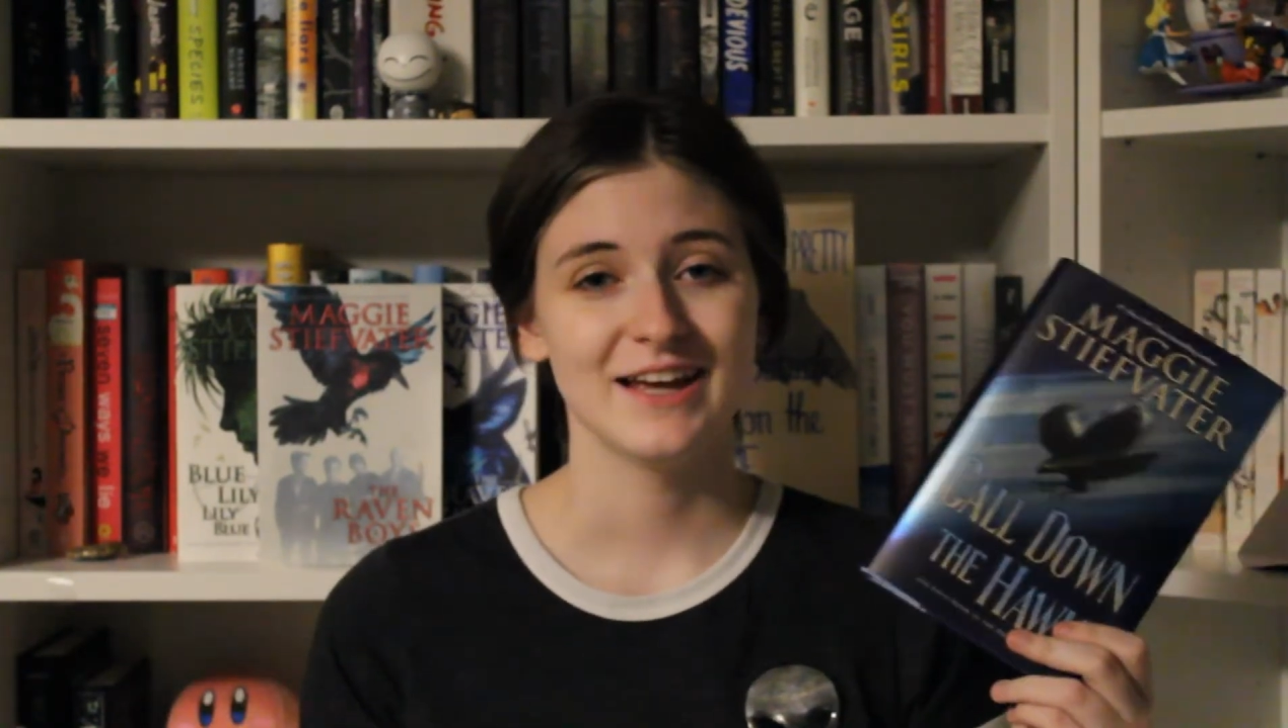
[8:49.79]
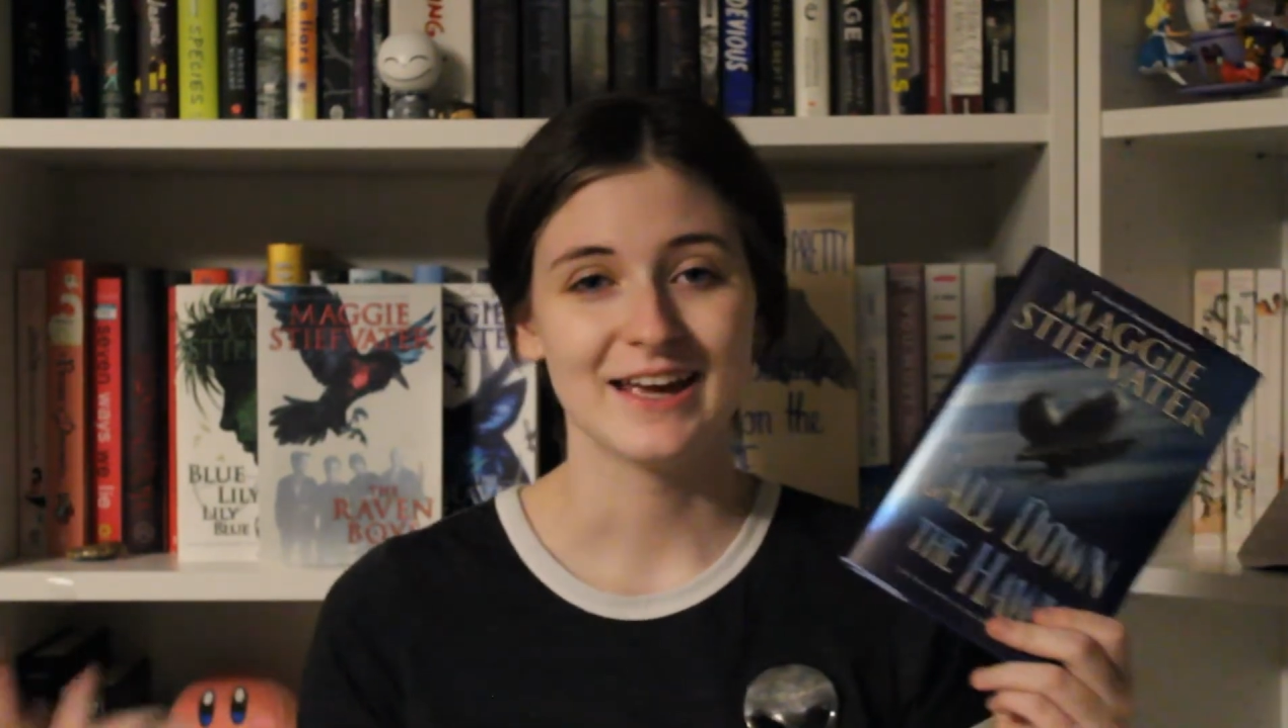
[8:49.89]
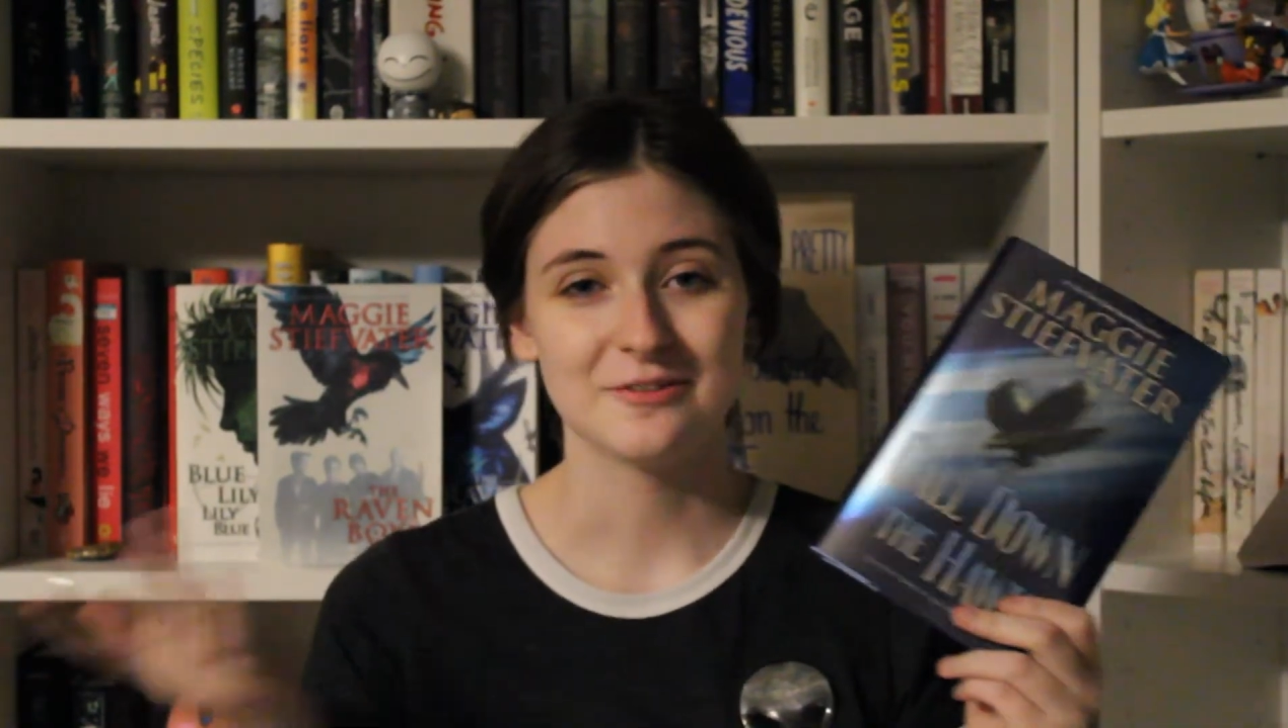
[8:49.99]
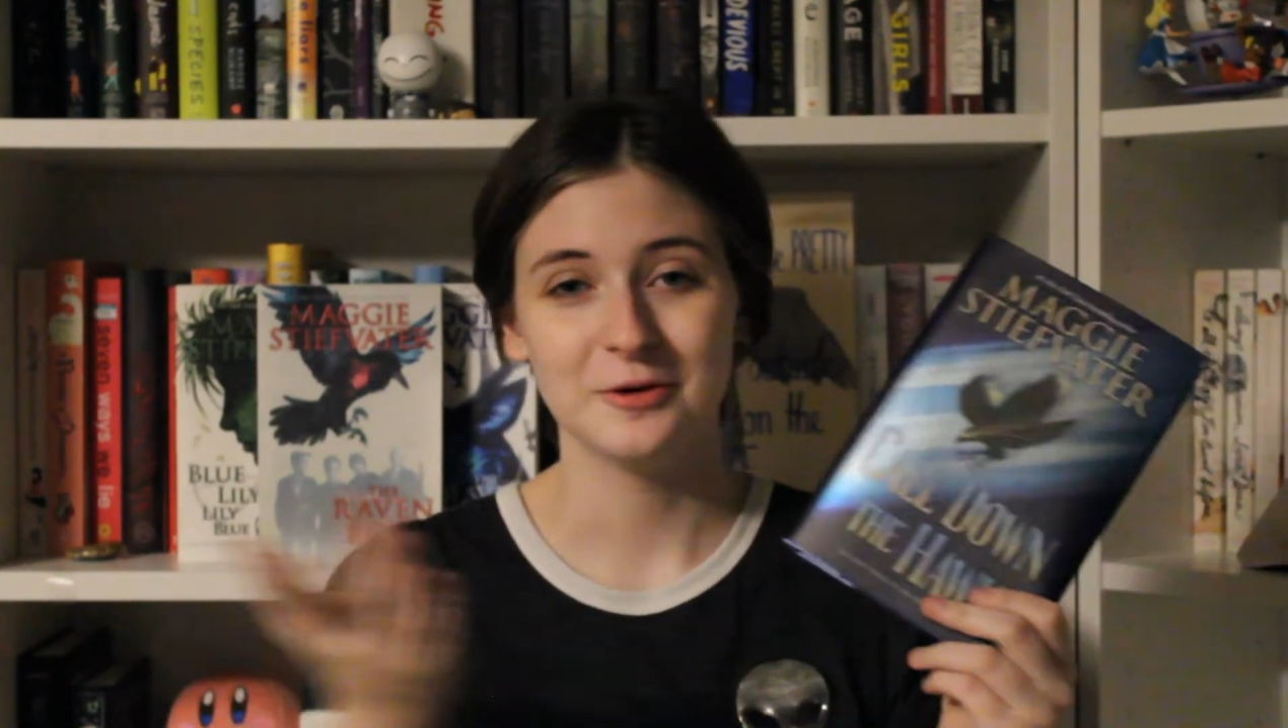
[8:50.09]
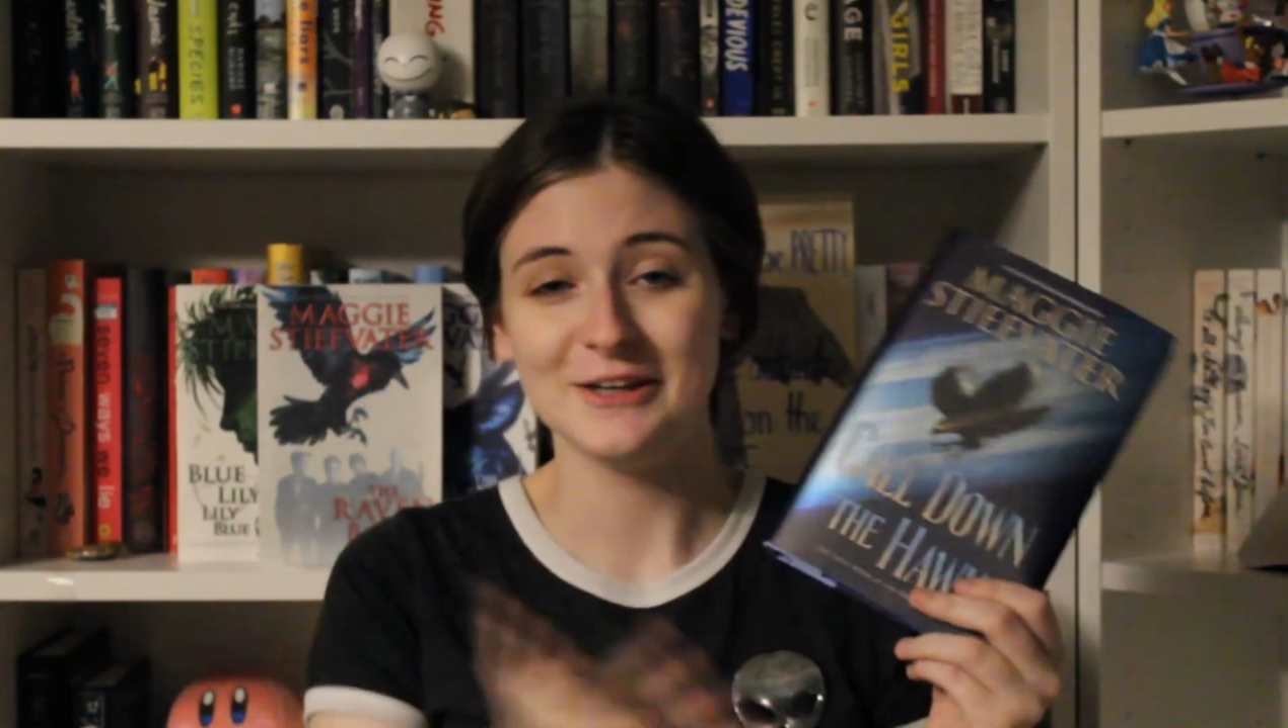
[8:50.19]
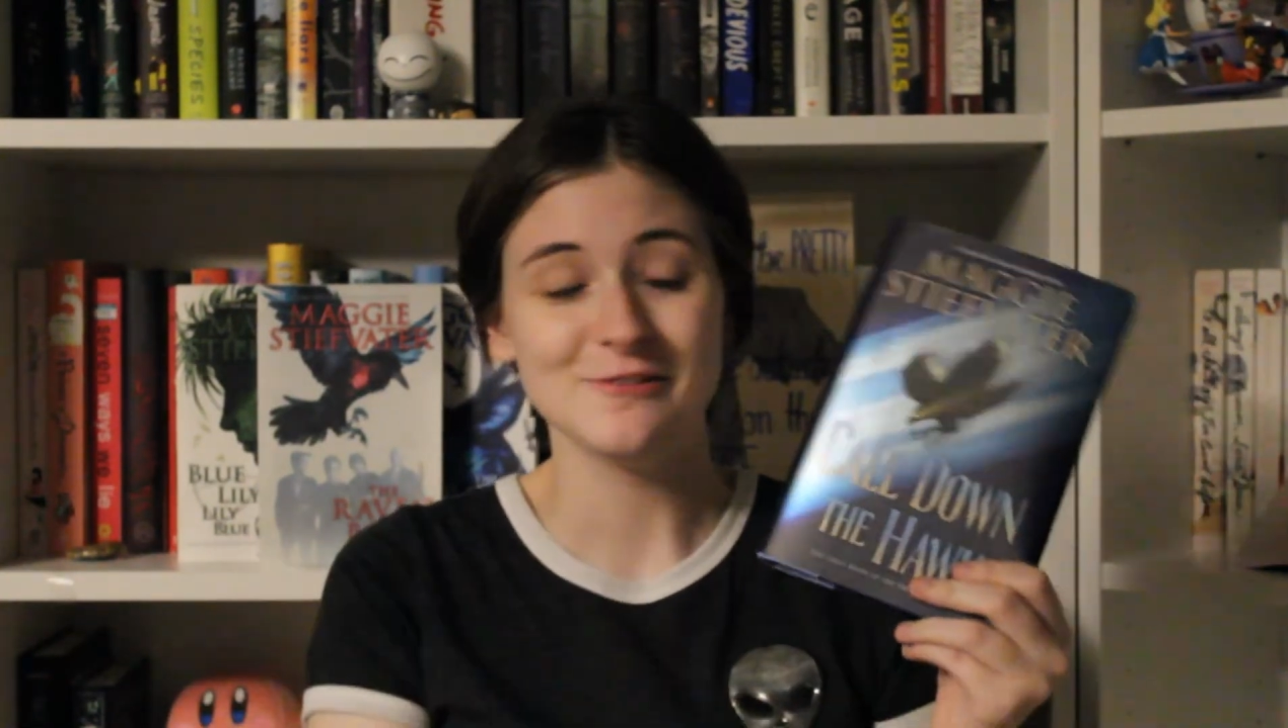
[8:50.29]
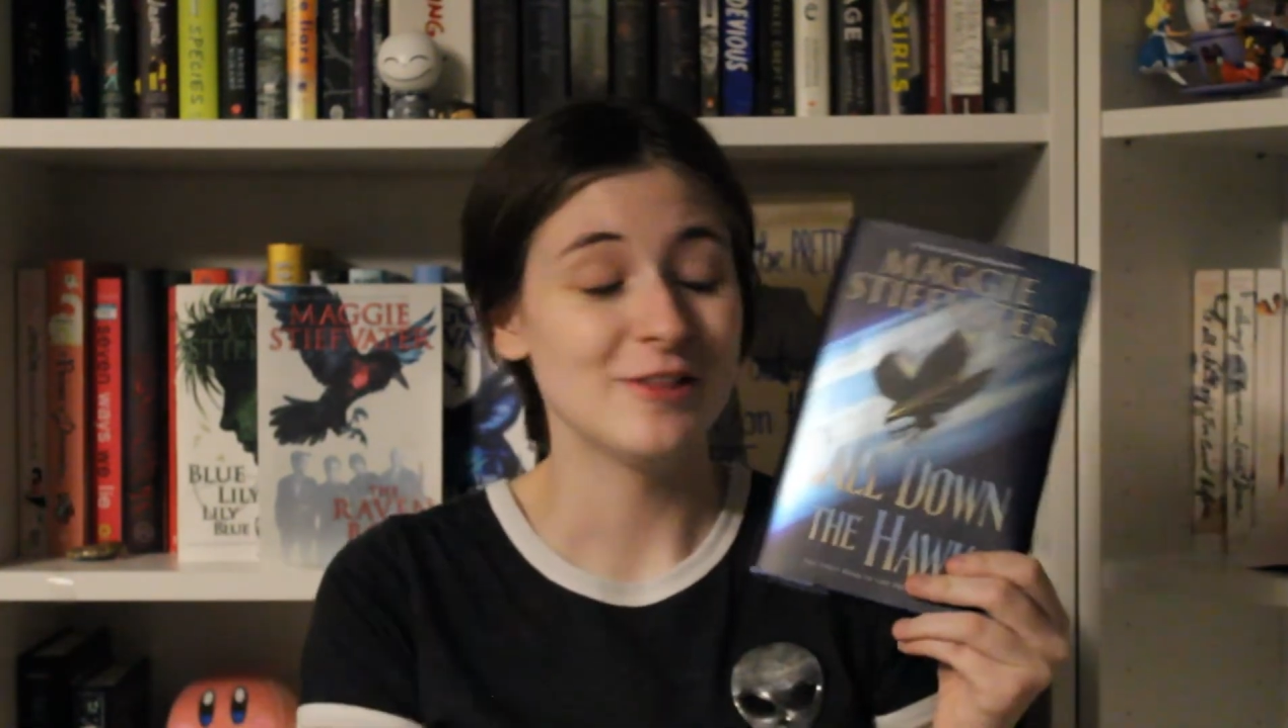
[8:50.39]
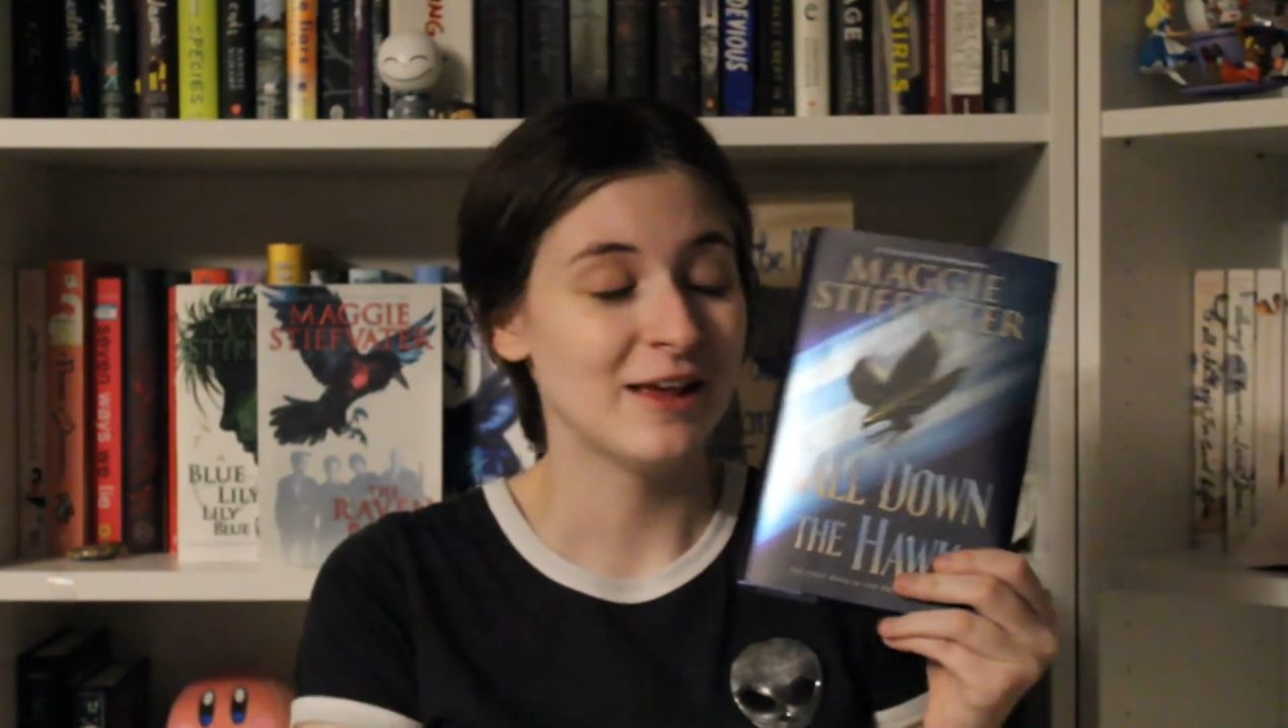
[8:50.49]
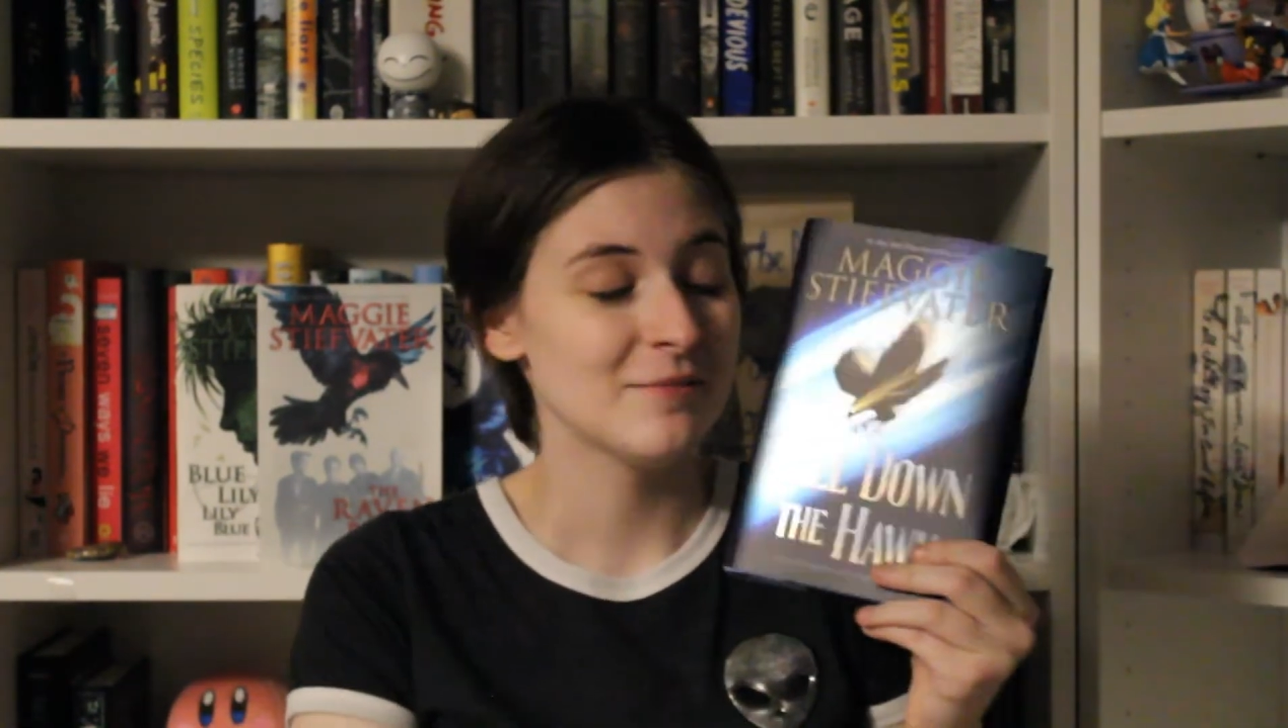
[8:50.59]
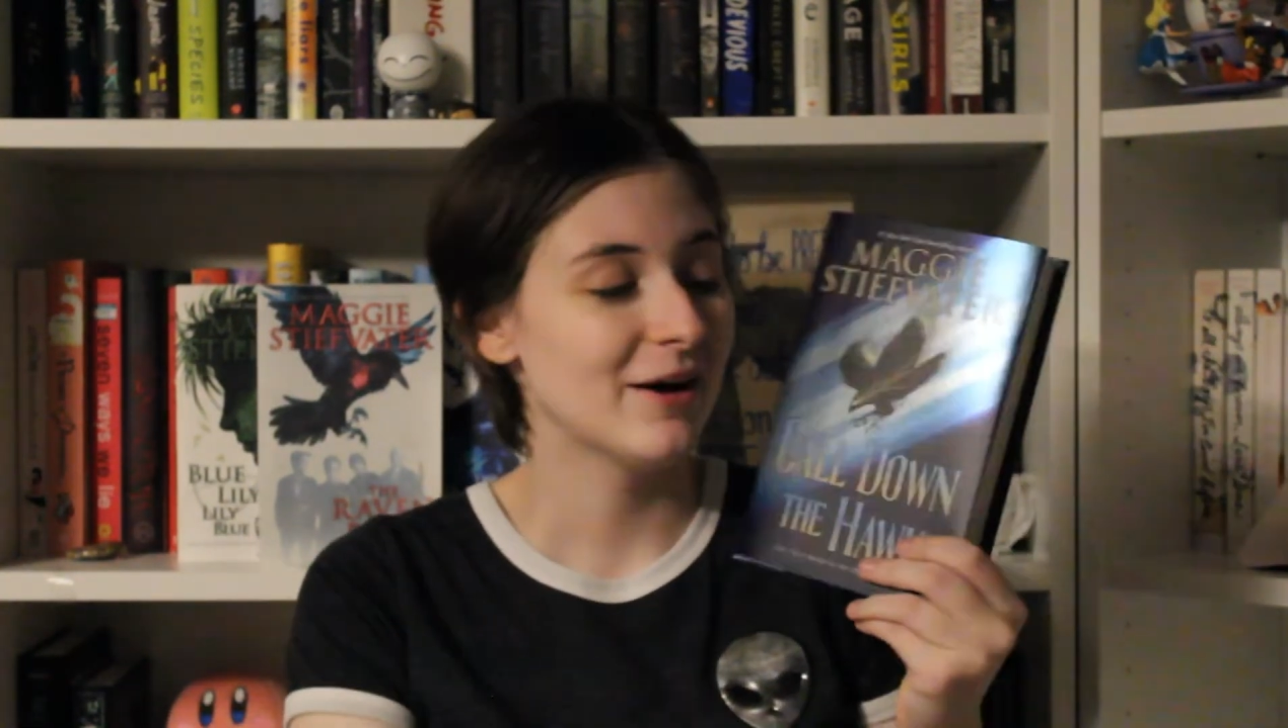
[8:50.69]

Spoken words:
and what you think